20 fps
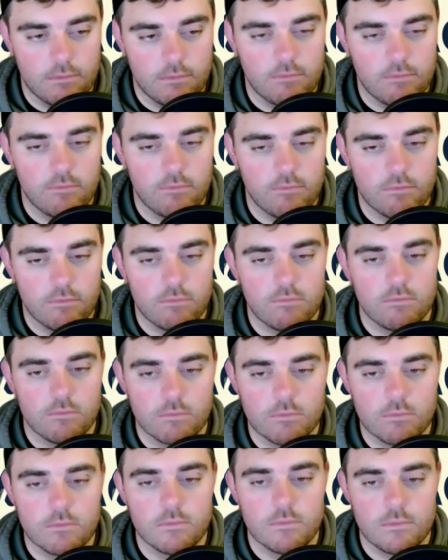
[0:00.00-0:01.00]

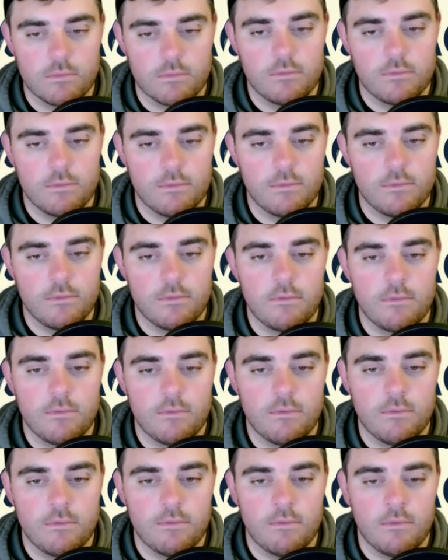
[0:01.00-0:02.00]

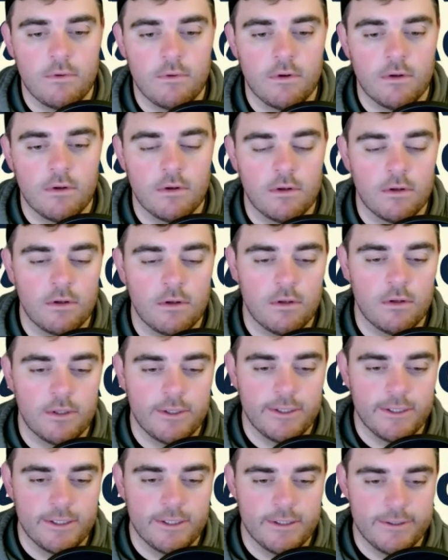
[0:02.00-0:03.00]

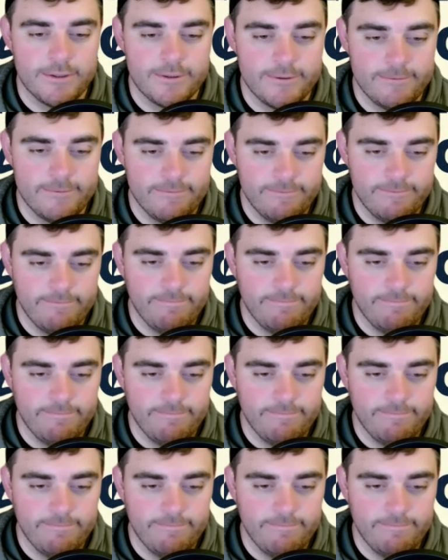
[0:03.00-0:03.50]
[no speech]